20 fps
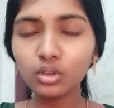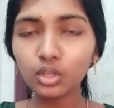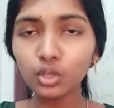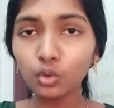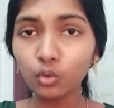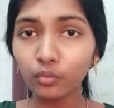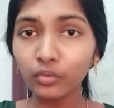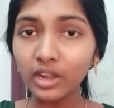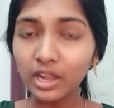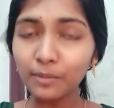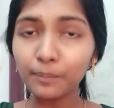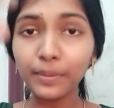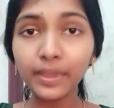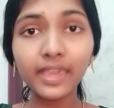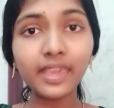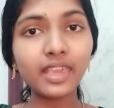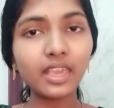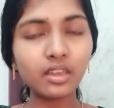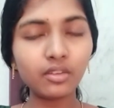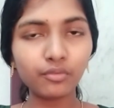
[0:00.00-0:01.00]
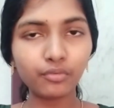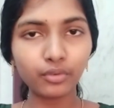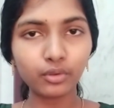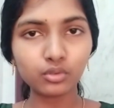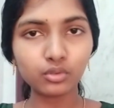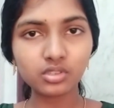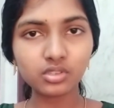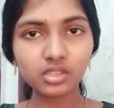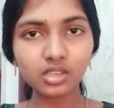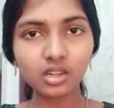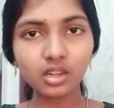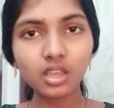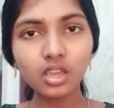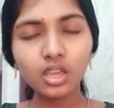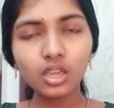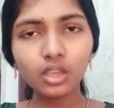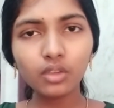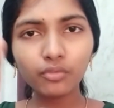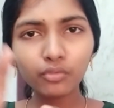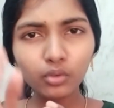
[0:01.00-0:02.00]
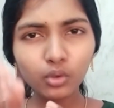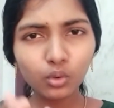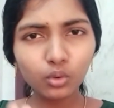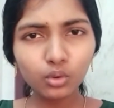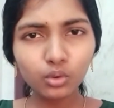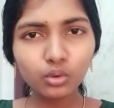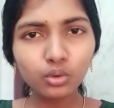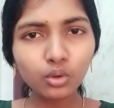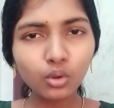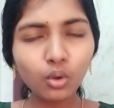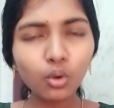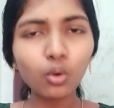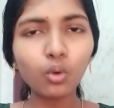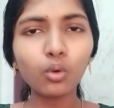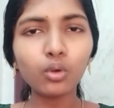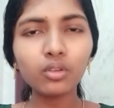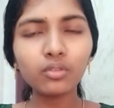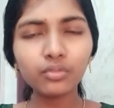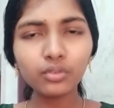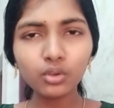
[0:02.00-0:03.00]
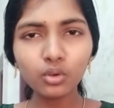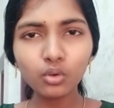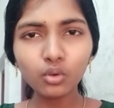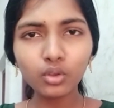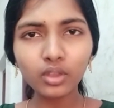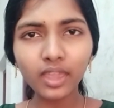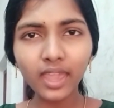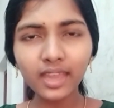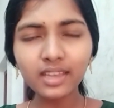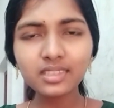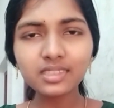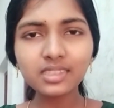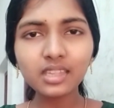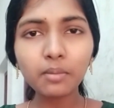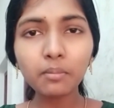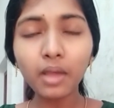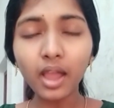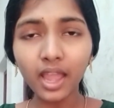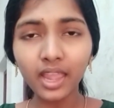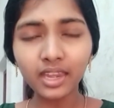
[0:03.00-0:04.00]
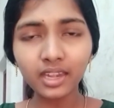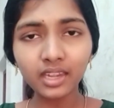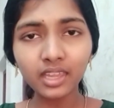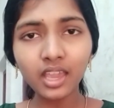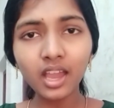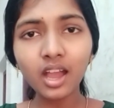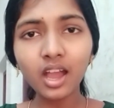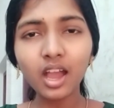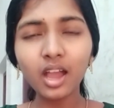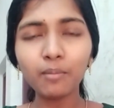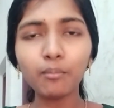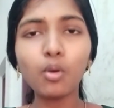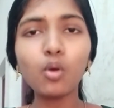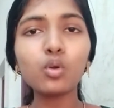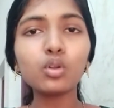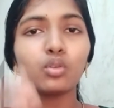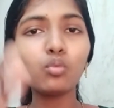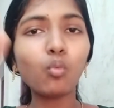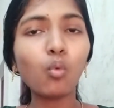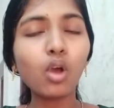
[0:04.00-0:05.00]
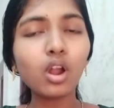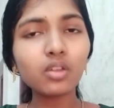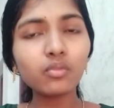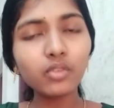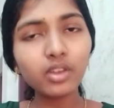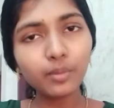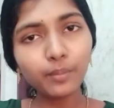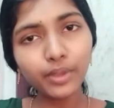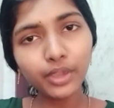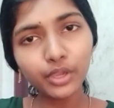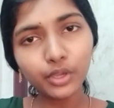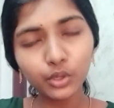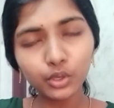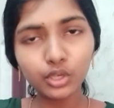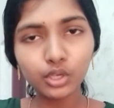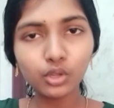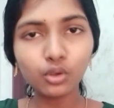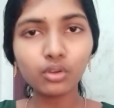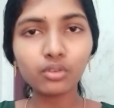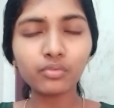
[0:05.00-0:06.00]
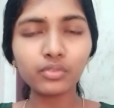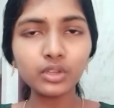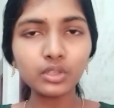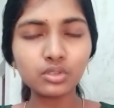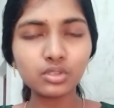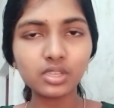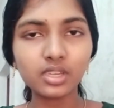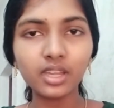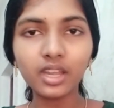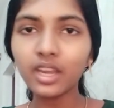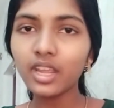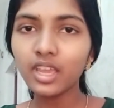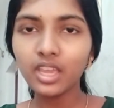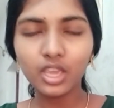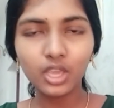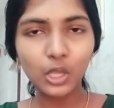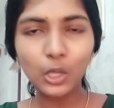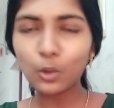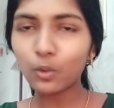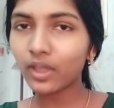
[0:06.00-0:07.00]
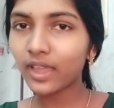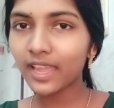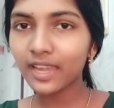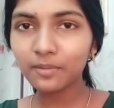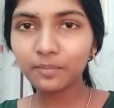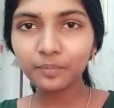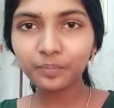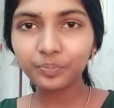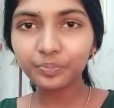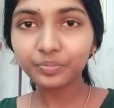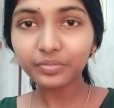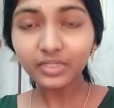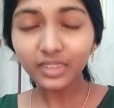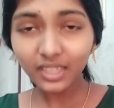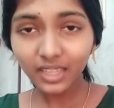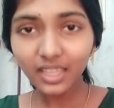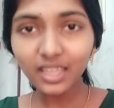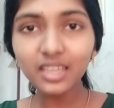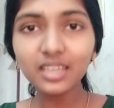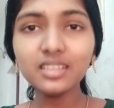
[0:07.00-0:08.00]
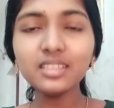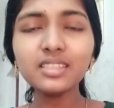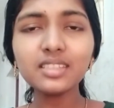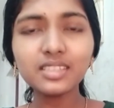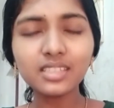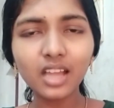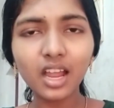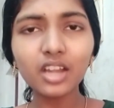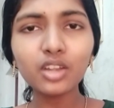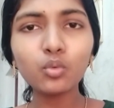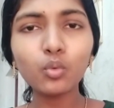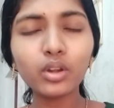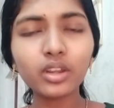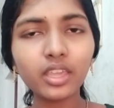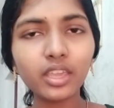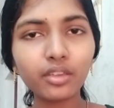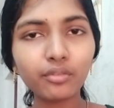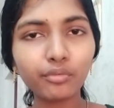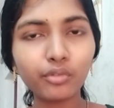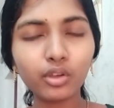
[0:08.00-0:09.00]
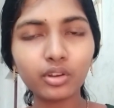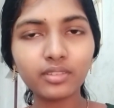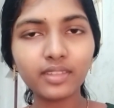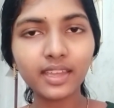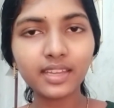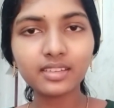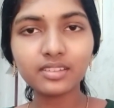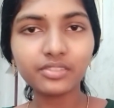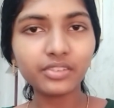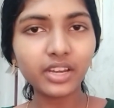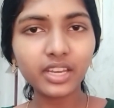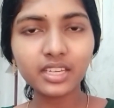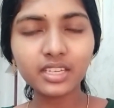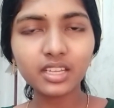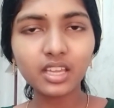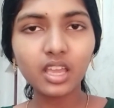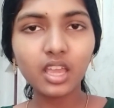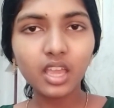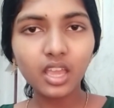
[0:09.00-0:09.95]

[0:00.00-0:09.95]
you will be in future. If you know, if you get some idea about what will be in your future, you can start working for that, right?